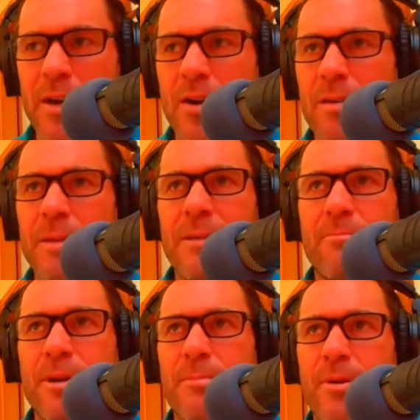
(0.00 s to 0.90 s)
Ironman
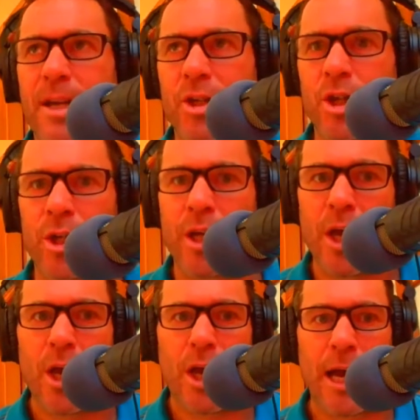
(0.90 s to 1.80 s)
preparation,
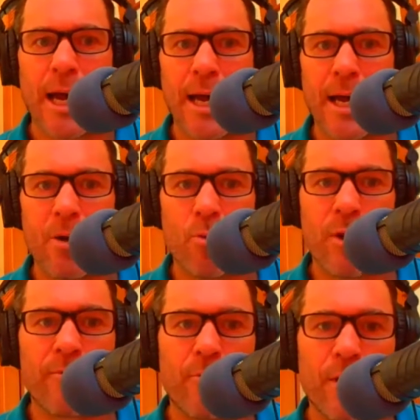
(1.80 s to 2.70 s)

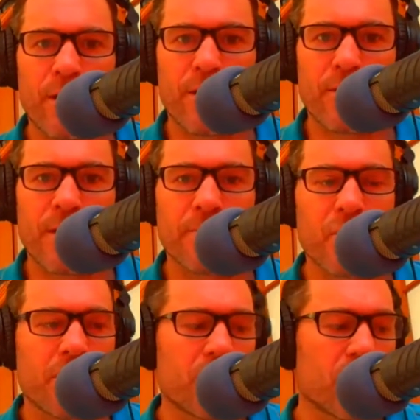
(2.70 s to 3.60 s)
we
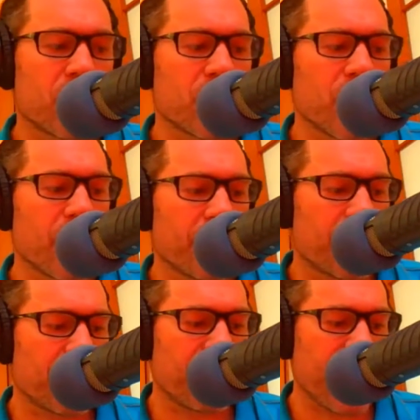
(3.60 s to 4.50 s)
sometimes lose sight of
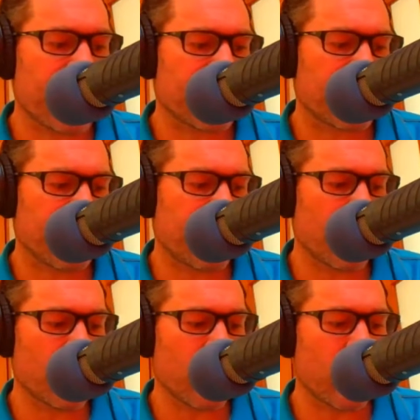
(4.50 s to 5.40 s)
the fact
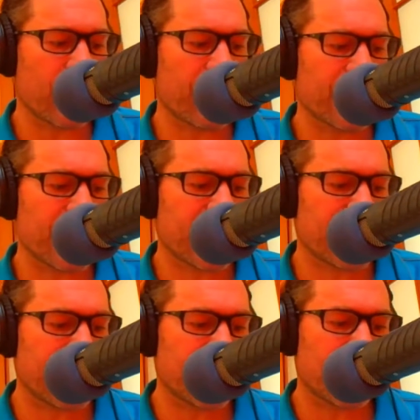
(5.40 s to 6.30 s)
for a lot of us
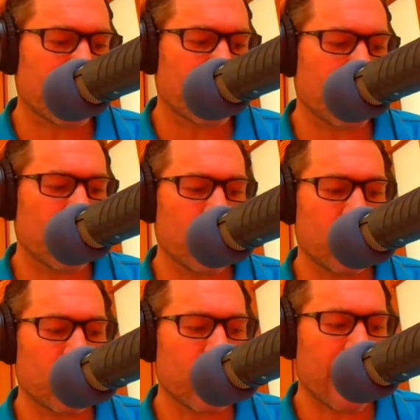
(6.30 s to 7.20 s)
athletes
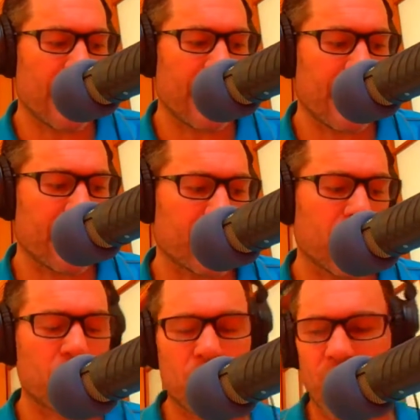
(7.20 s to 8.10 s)
who
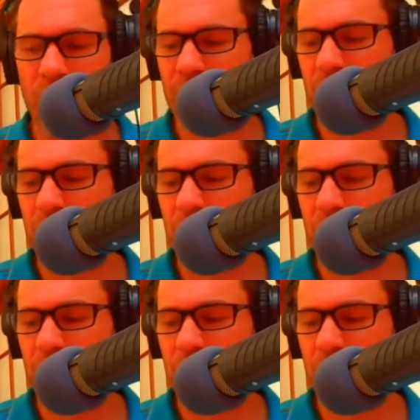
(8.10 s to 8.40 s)
socialize